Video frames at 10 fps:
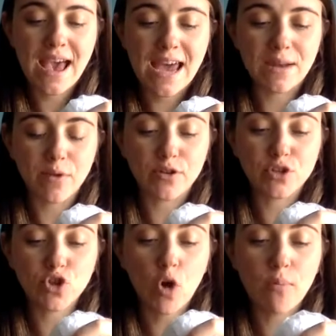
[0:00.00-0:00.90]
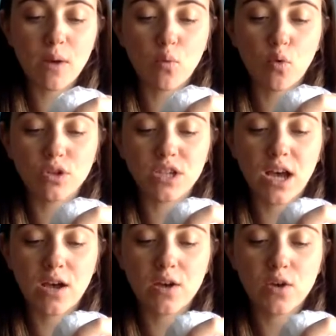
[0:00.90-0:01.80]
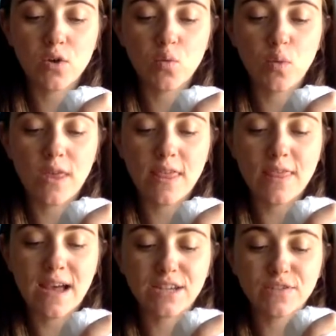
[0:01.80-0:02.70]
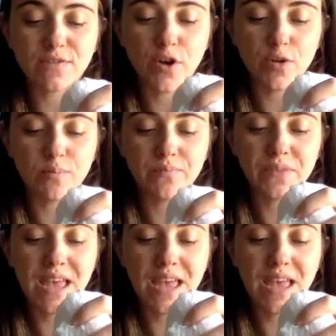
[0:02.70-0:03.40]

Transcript: and I'm going to top my water with that foam.